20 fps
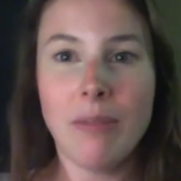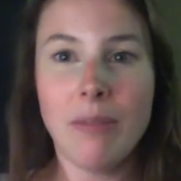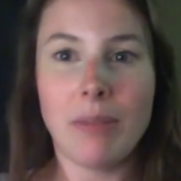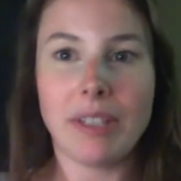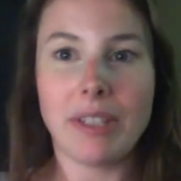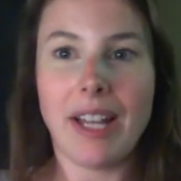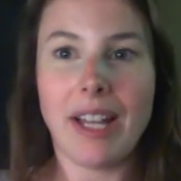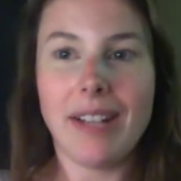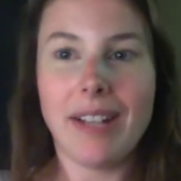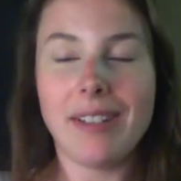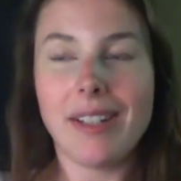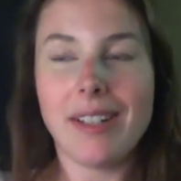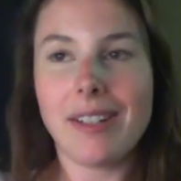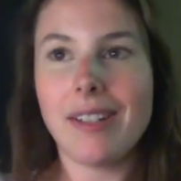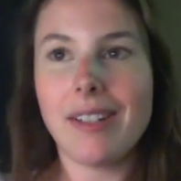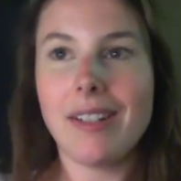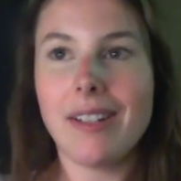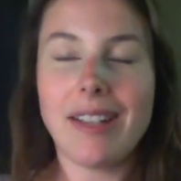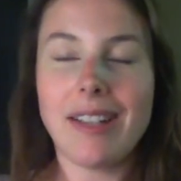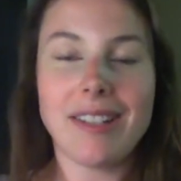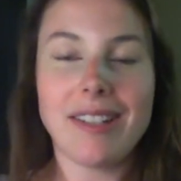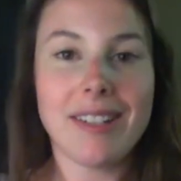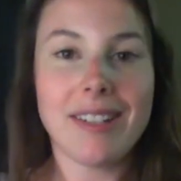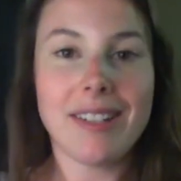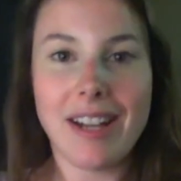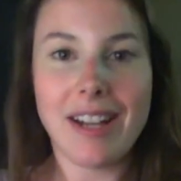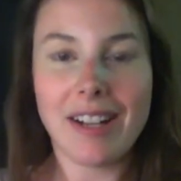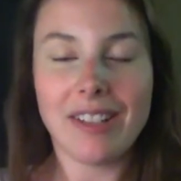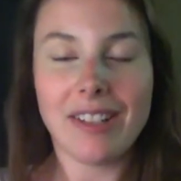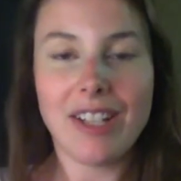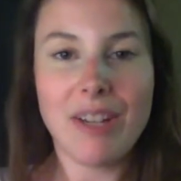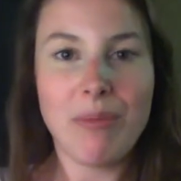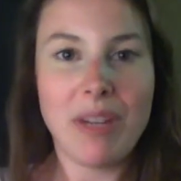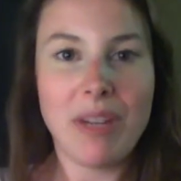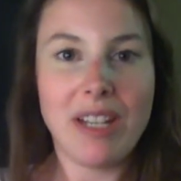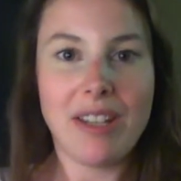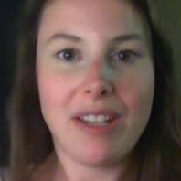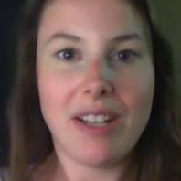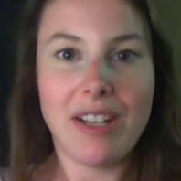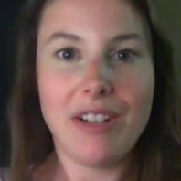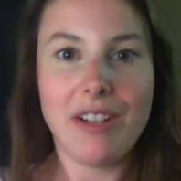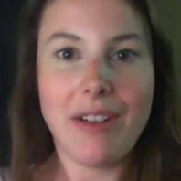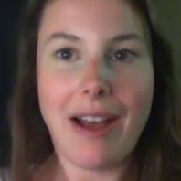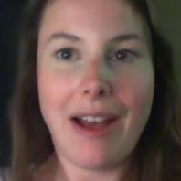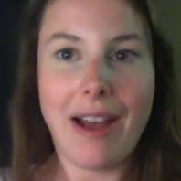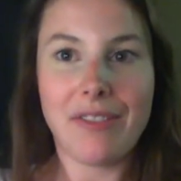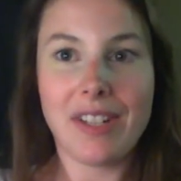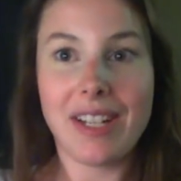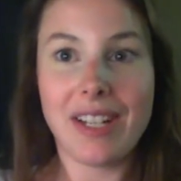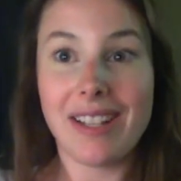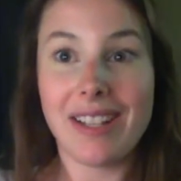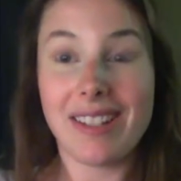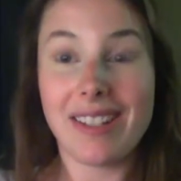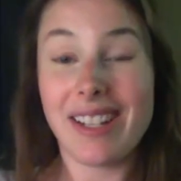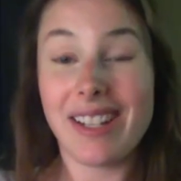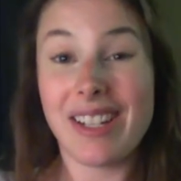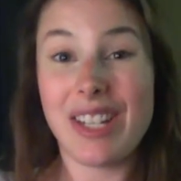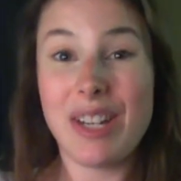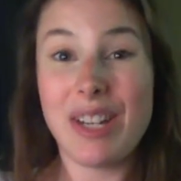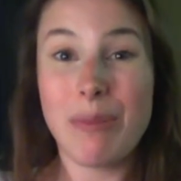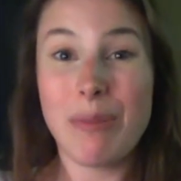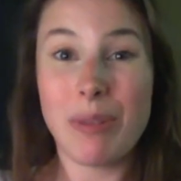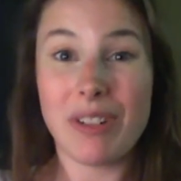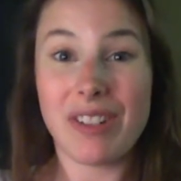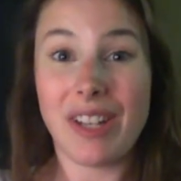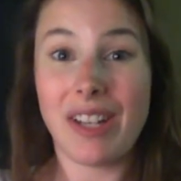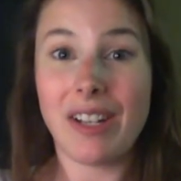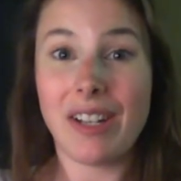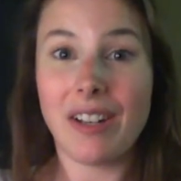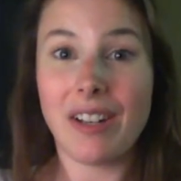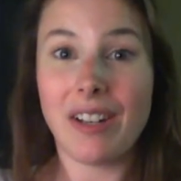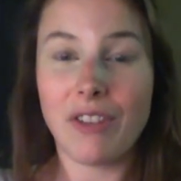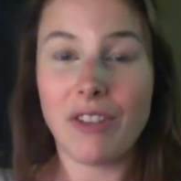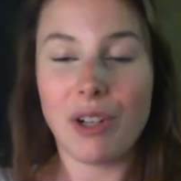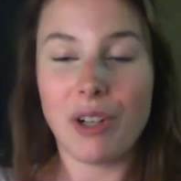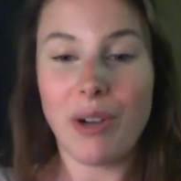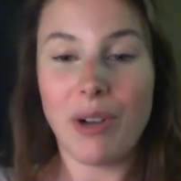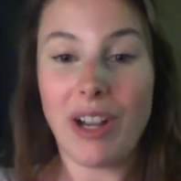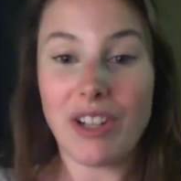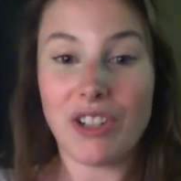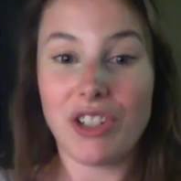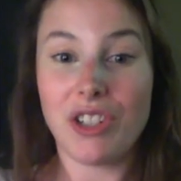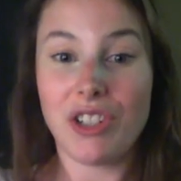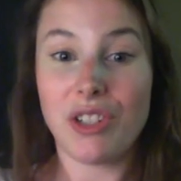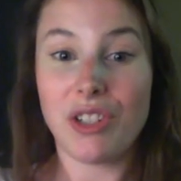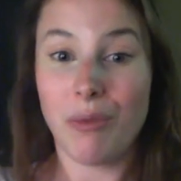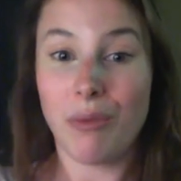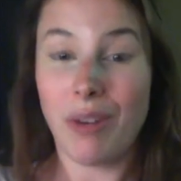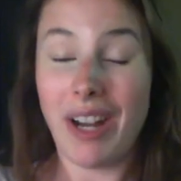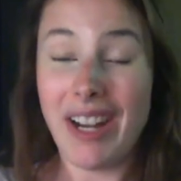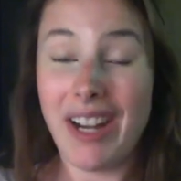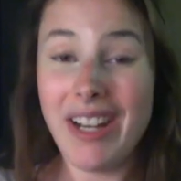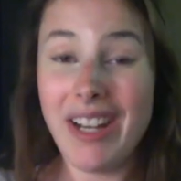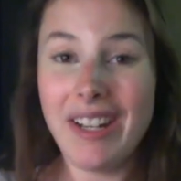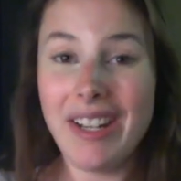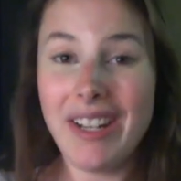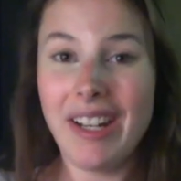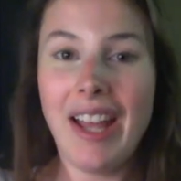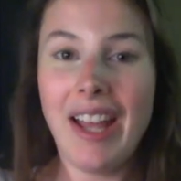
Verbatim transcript: But that doesn't necessarily mean that you have to get 60% of the questions right.